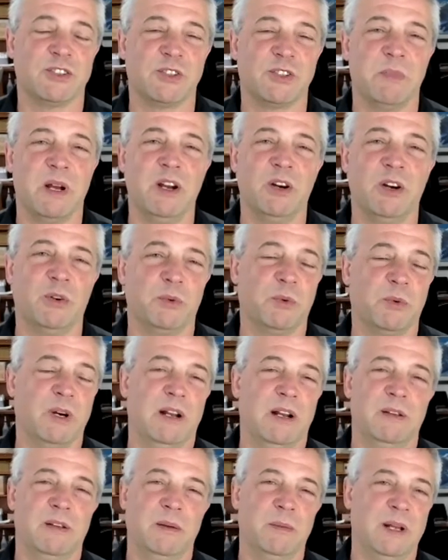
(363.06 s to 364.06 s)
my own where
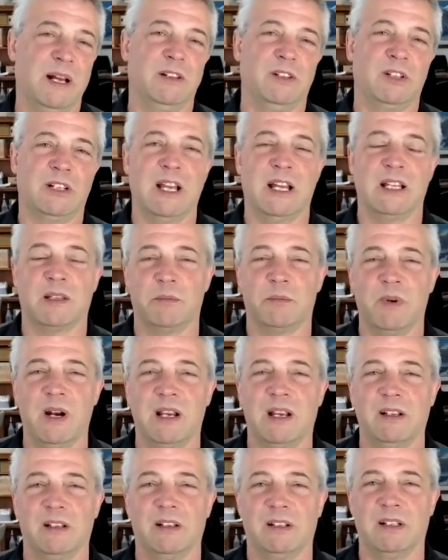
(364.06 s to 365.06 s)
I look at them
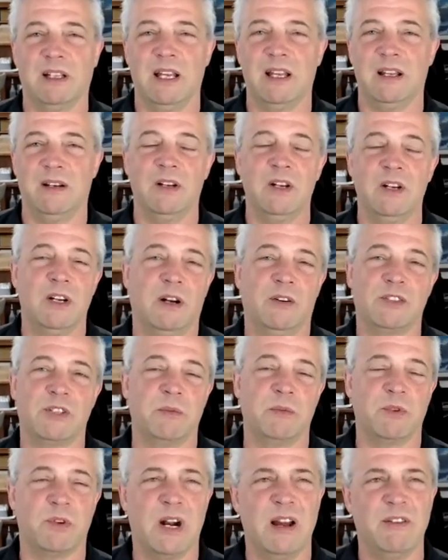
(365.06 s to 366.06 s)
regularly, and all of a
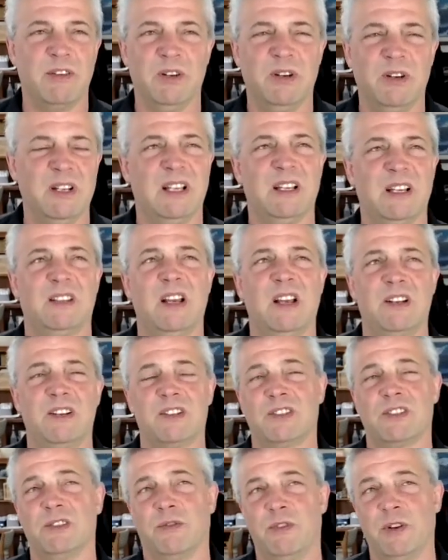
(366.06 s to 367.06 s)
sudden I'm driving, that
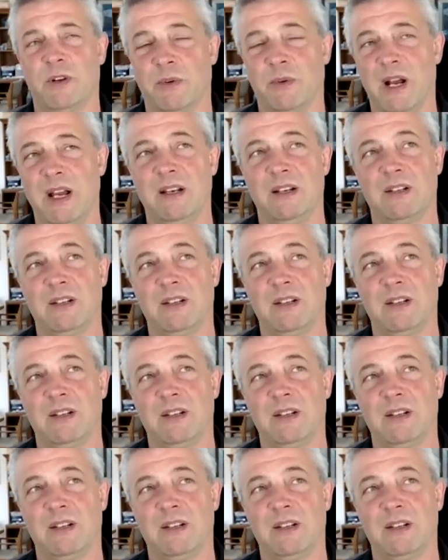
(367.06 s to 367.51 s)
doesn't feel right.